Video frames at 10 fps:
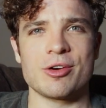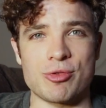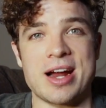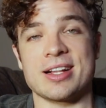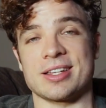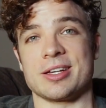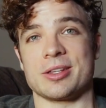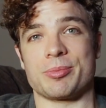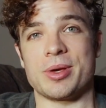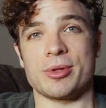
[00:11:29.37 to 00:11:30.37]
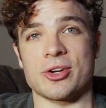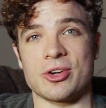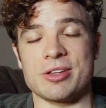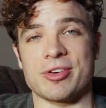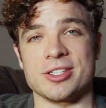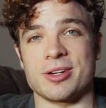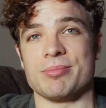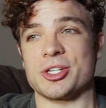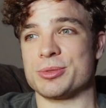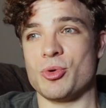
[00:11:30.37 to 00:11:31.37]
Frankly, the people on OnlyFans are
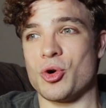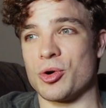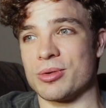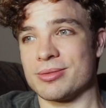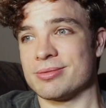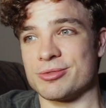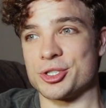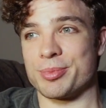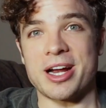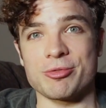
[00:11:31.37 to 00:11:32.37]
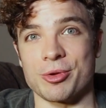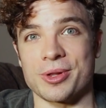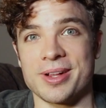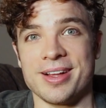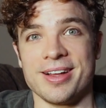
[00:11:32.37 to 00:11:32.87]
much more respectful,